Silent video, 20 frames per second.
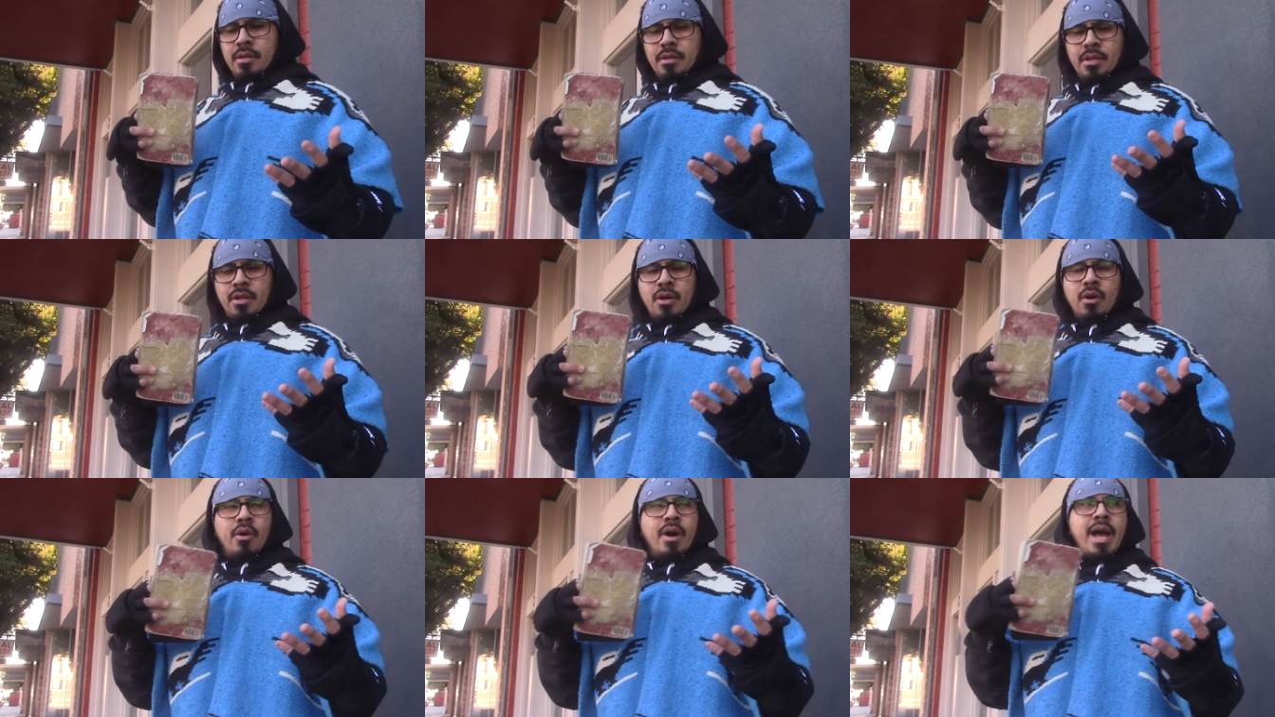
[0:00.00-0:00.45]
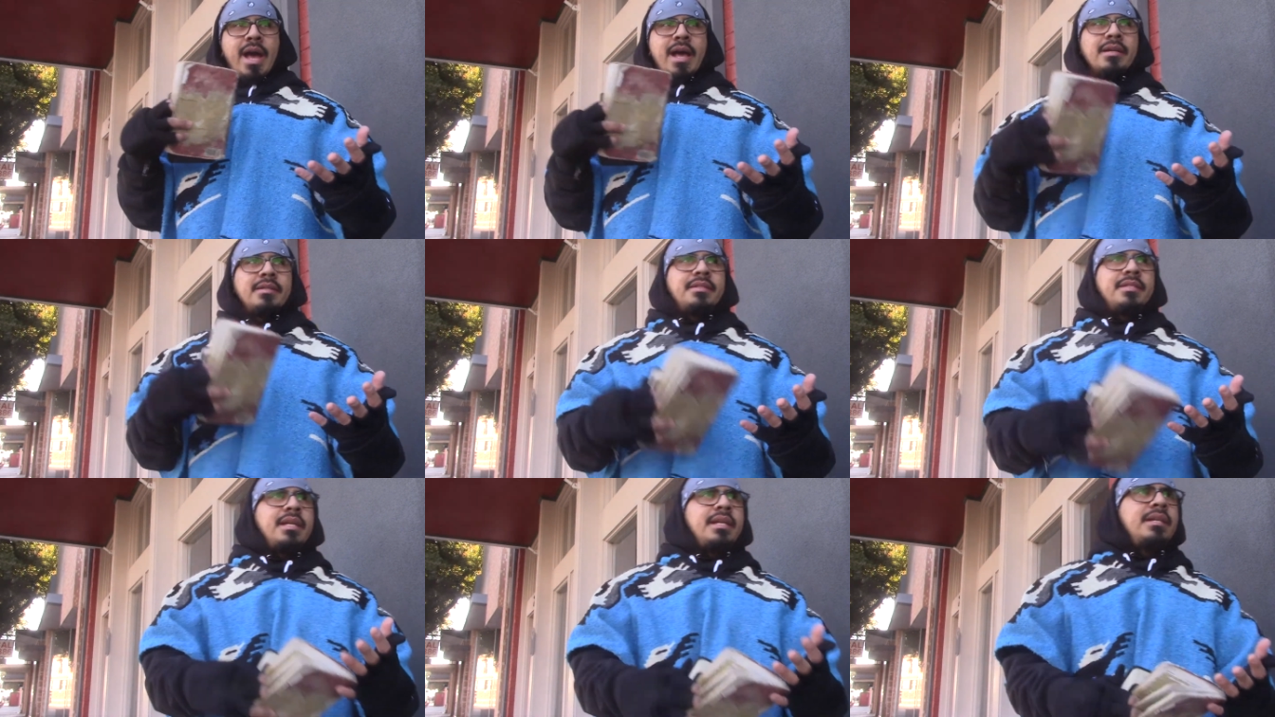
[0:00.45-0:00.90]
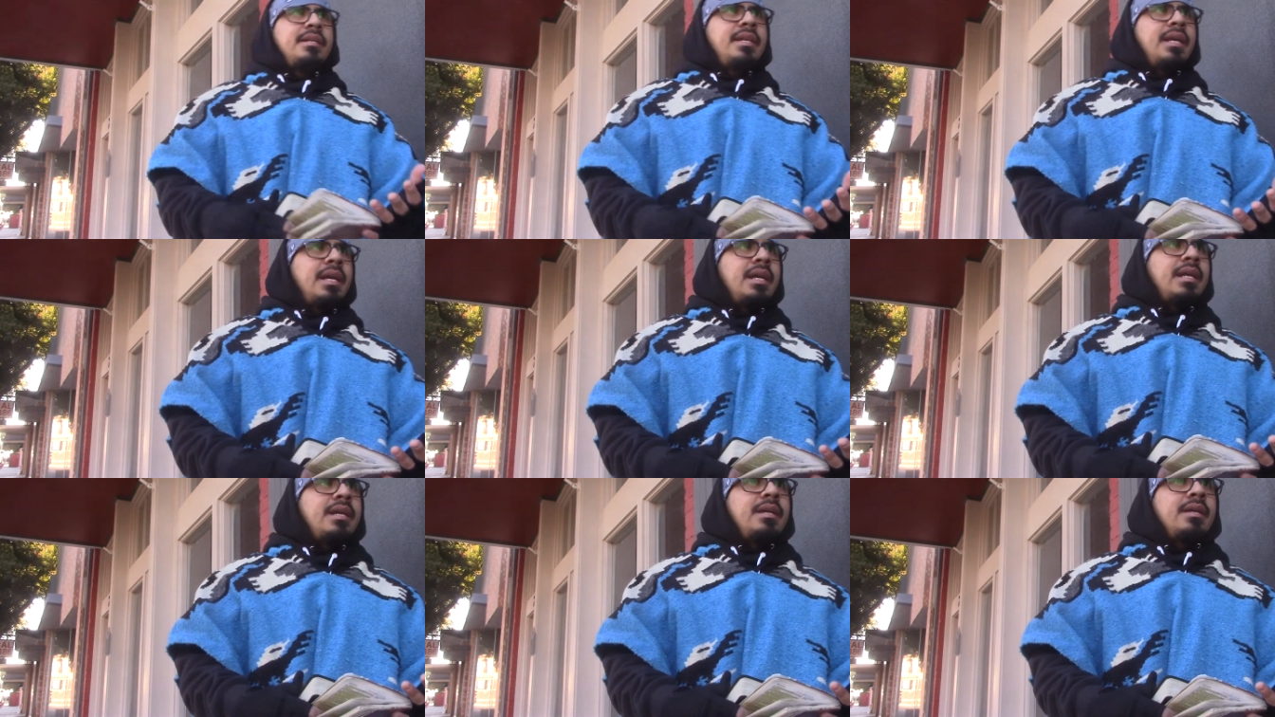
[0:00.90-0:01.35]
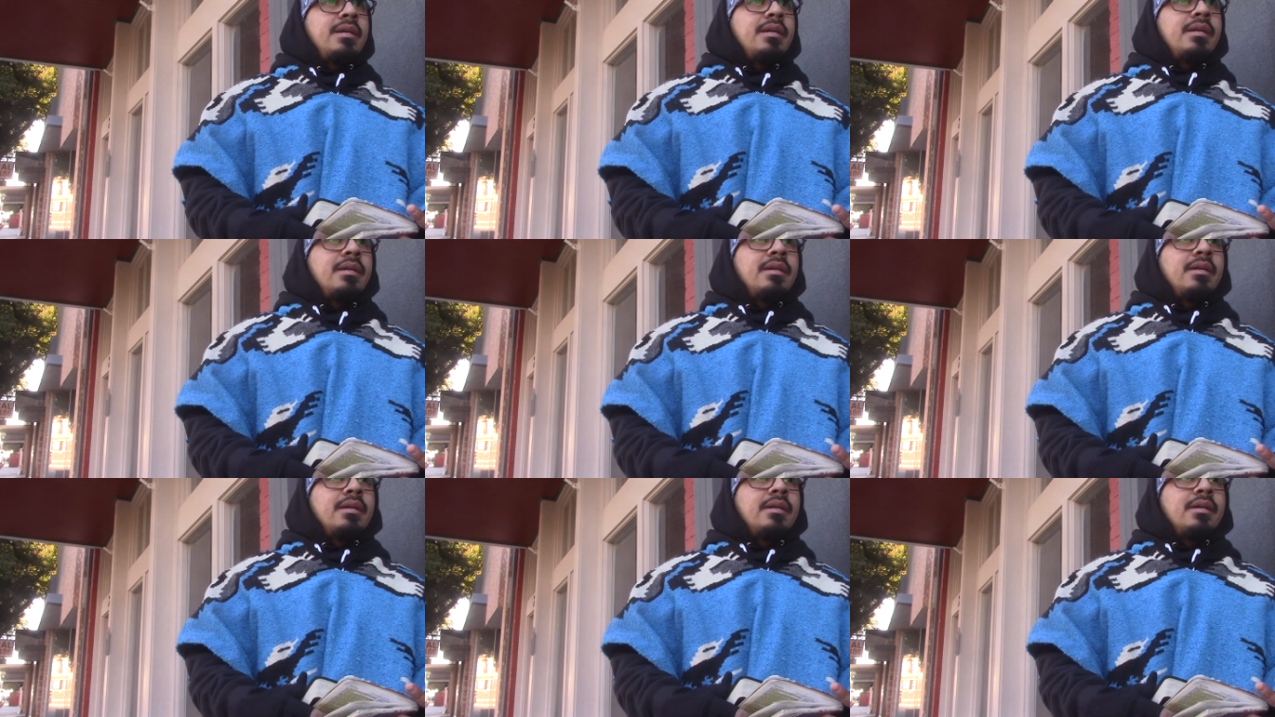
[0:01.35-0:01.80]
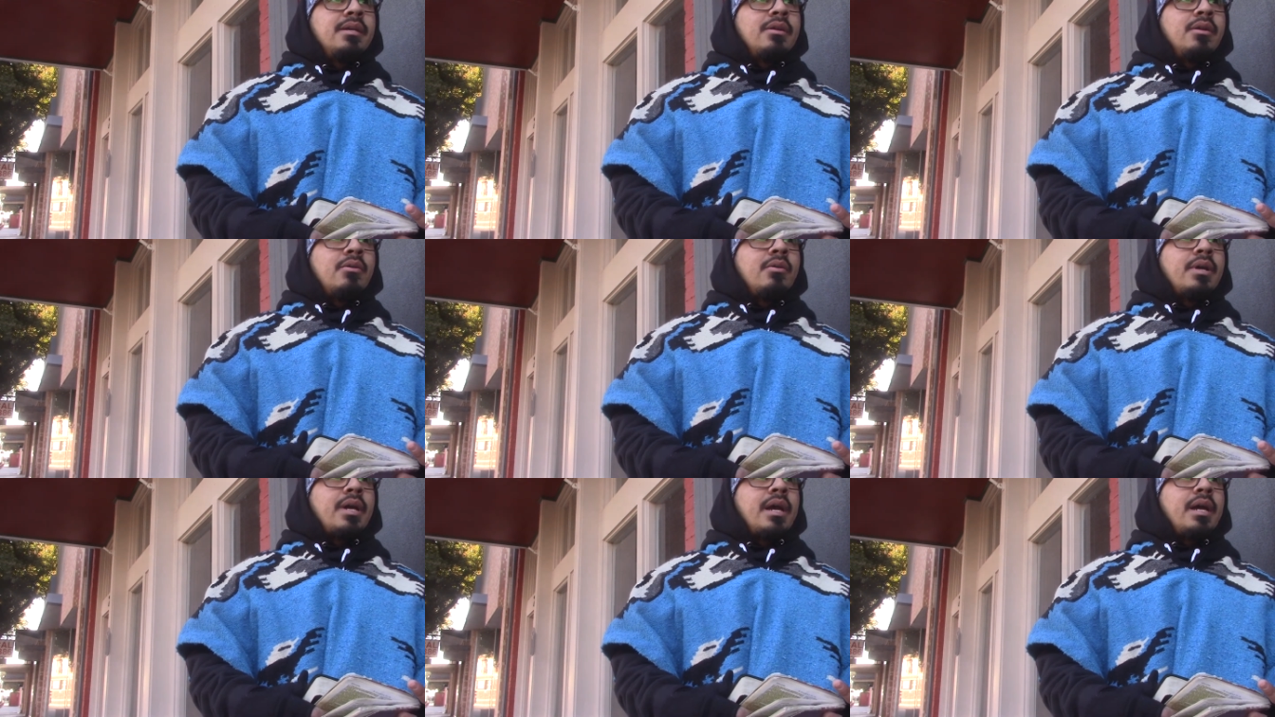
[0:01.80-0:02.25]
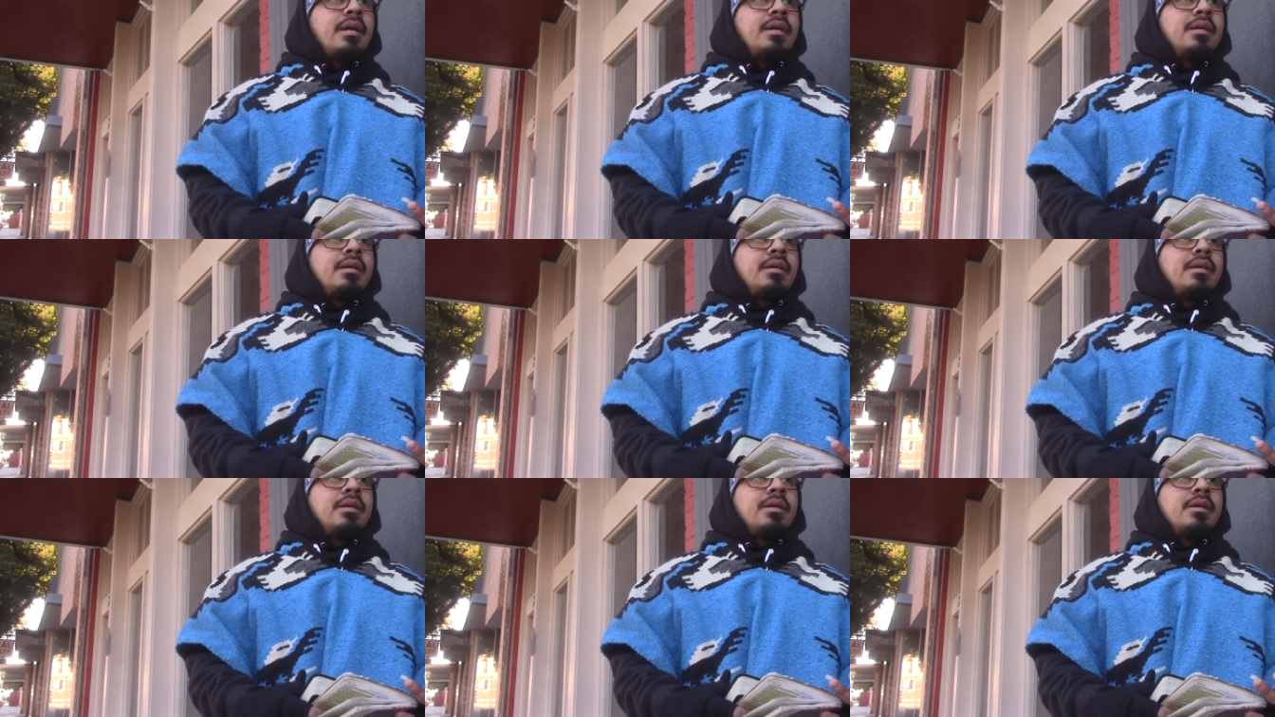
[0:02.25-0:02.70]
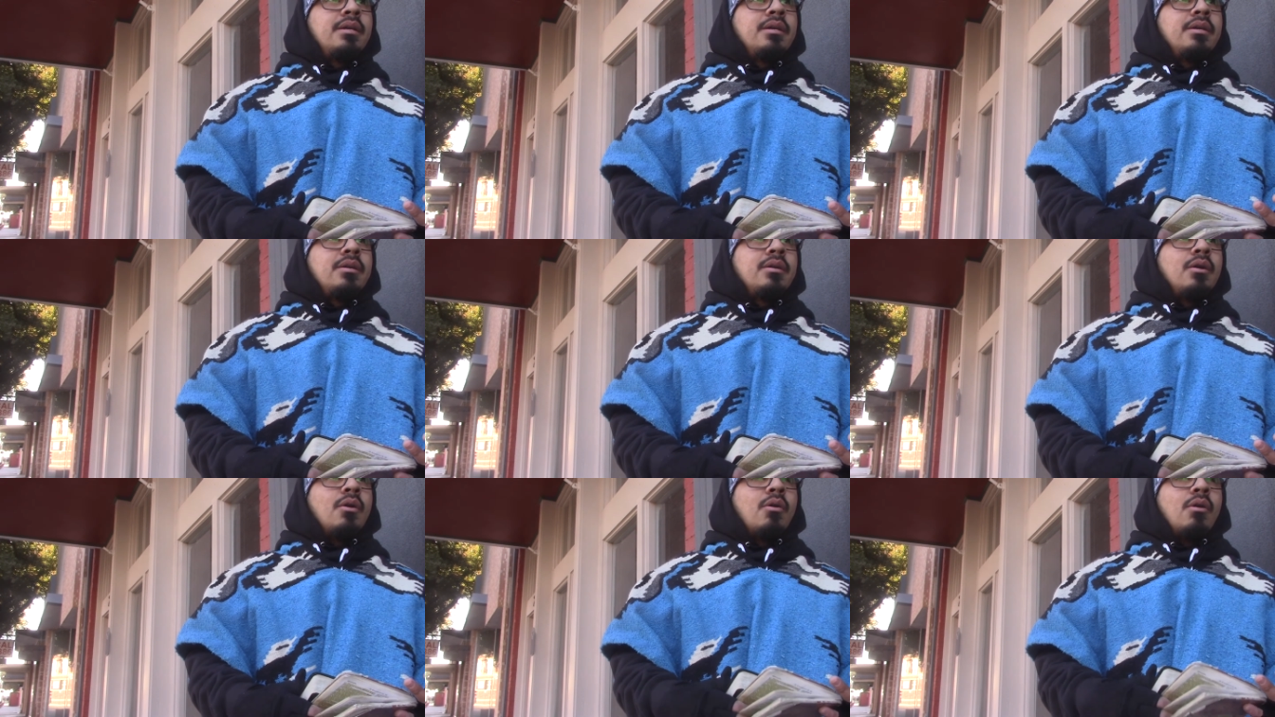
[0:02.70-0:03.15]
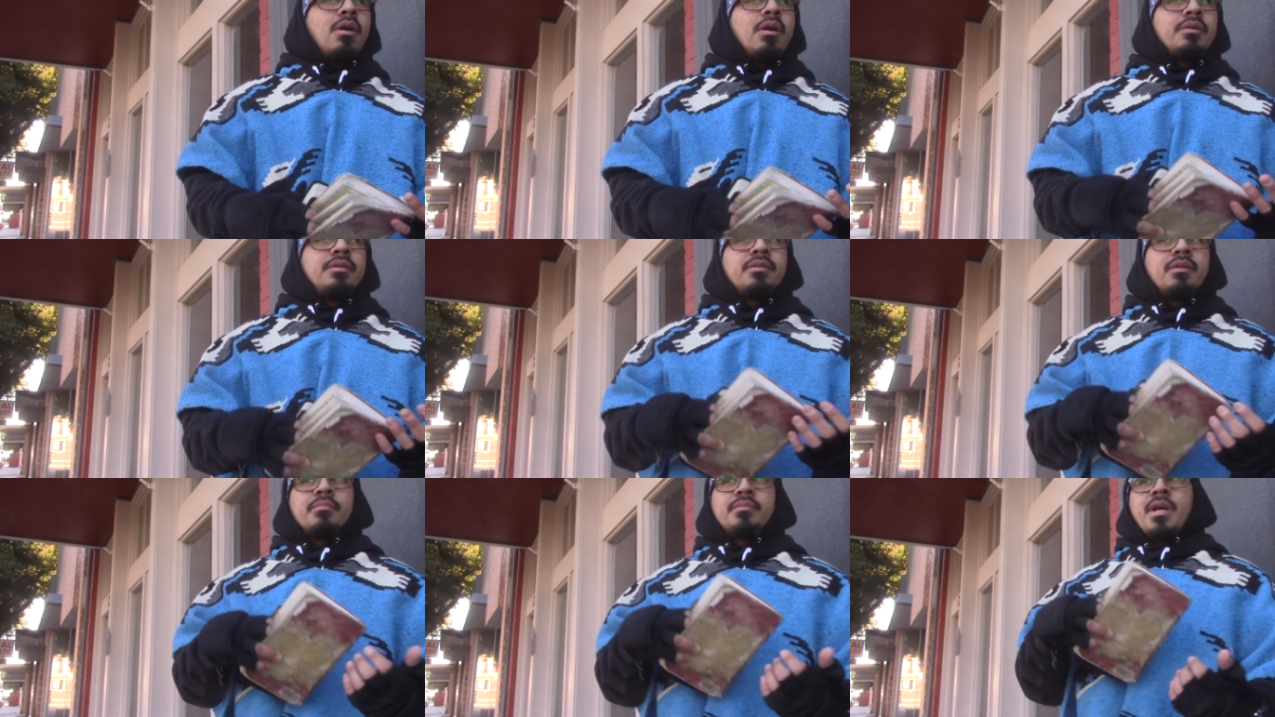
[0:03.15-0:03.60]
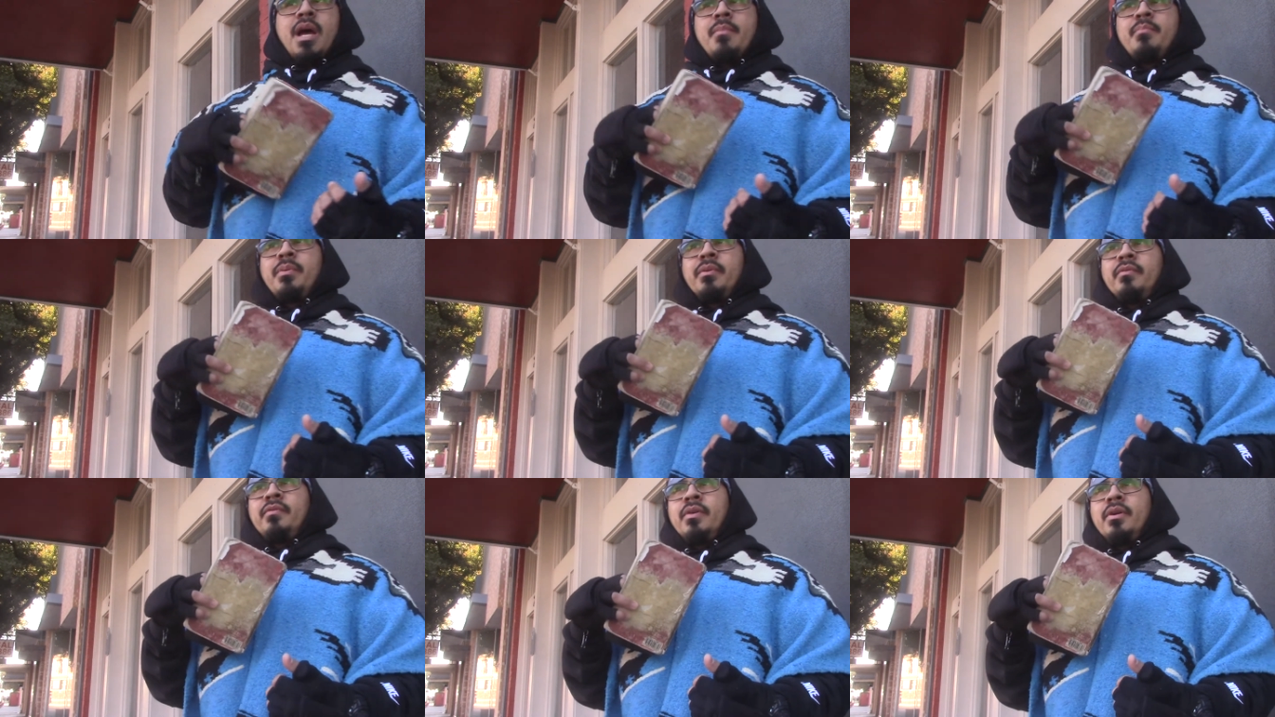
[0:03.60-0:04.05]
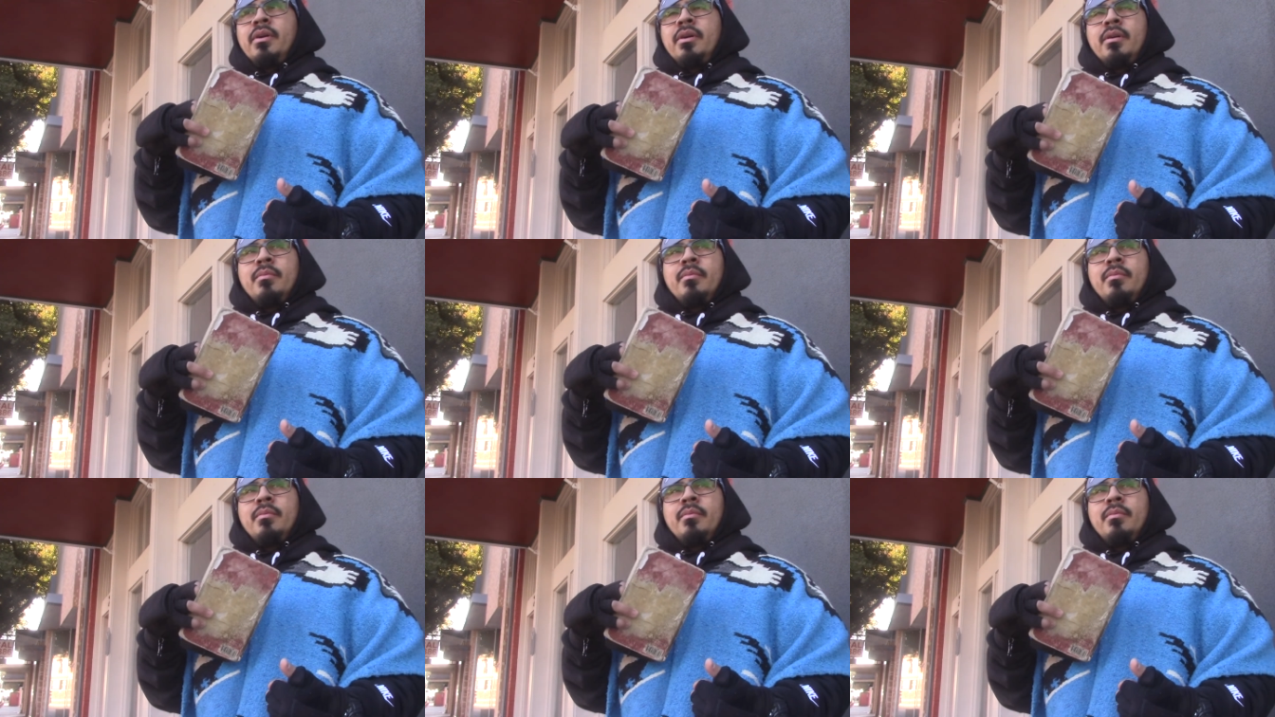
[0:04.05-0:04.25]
you know, STD, okay, or some type of uh,